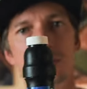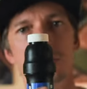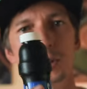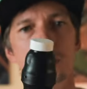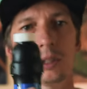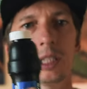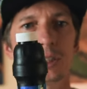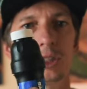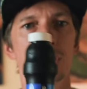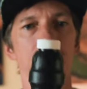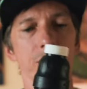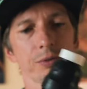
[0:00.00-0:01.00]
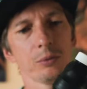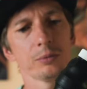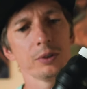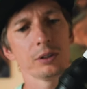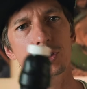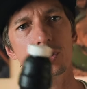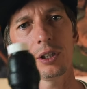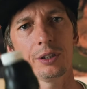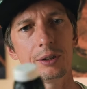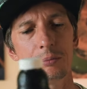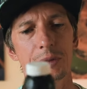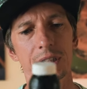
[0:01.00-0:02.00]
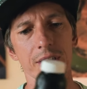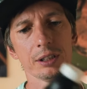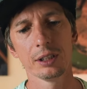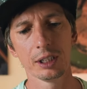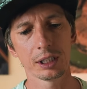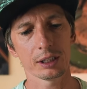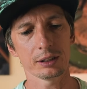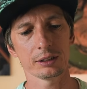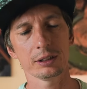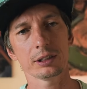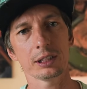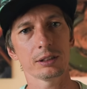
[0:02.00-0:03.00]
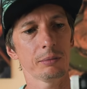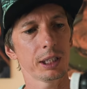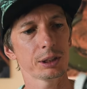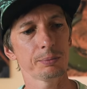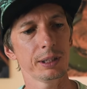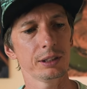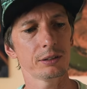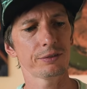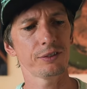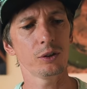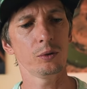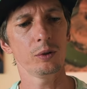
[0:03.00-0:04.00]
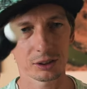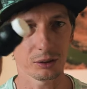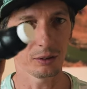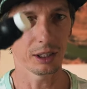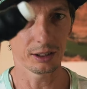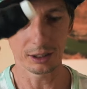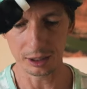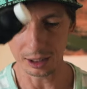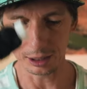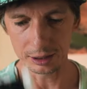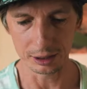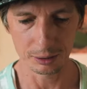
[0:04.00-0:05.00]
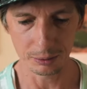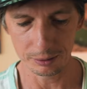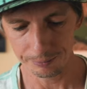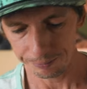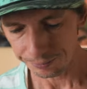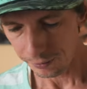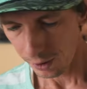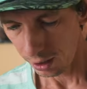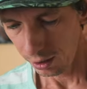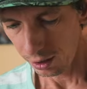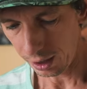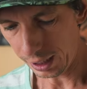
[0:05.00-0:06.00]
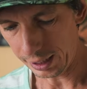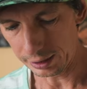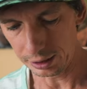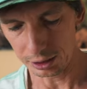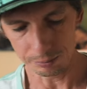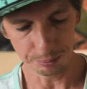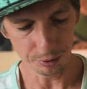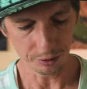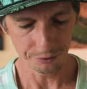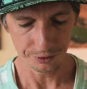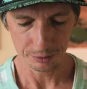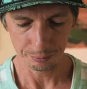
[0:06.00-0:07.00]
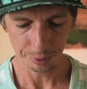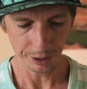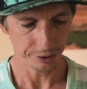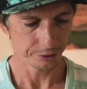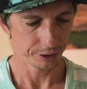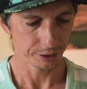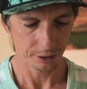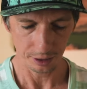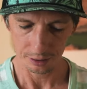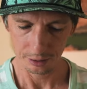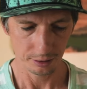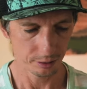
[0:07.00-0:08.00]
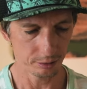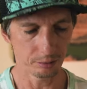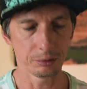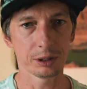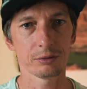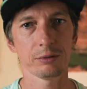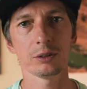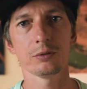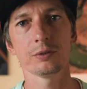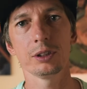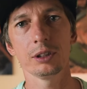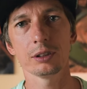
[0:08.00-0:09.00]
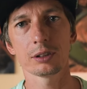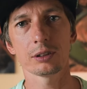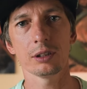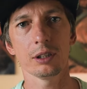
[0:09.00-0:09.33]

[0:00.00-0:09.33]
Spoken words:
which one I changed it from the Sawyer Mini because this has a much better flow, so I really like this one. And it's a perfect pairing with one of these